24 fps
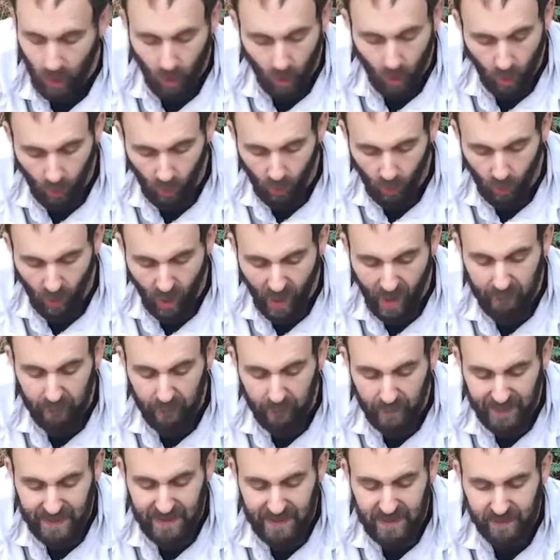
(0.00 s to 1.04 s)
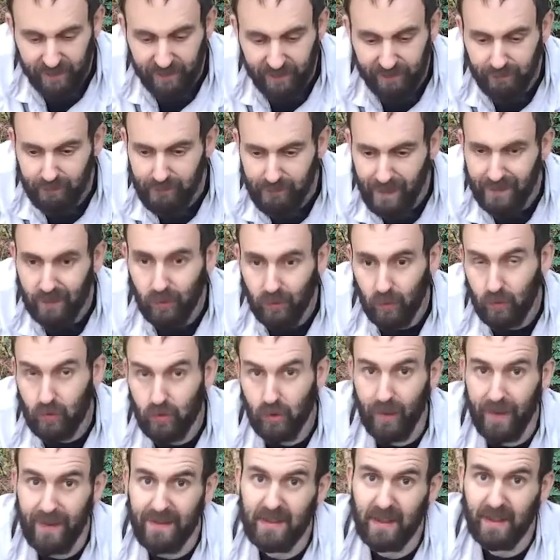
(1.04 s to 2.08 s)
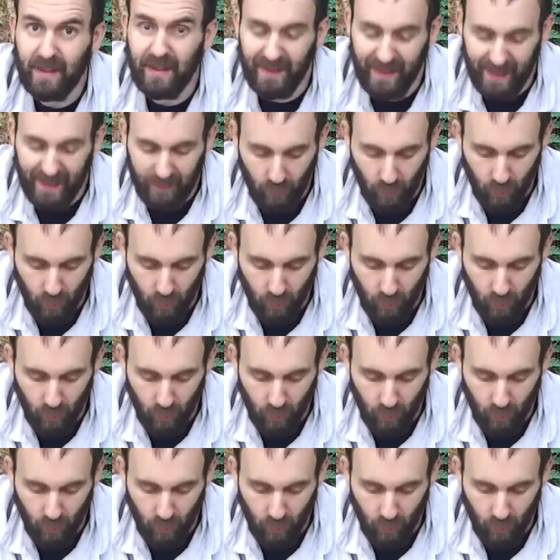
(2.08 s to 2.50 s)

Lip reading: or a means of metal tray to collect